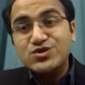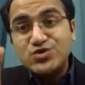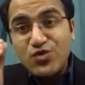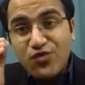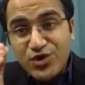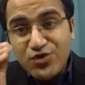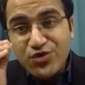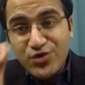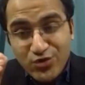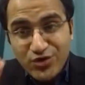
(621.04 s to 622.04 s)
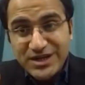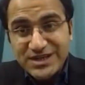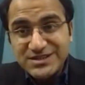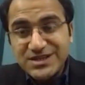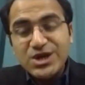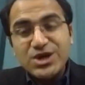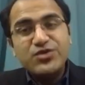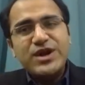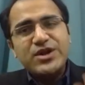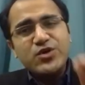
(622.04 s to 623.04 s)
So what you do is
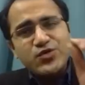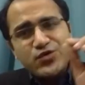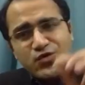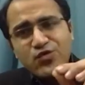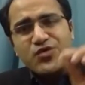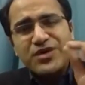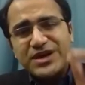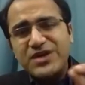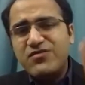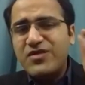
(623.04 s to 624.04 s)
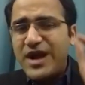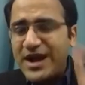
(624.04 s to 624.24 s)
that you give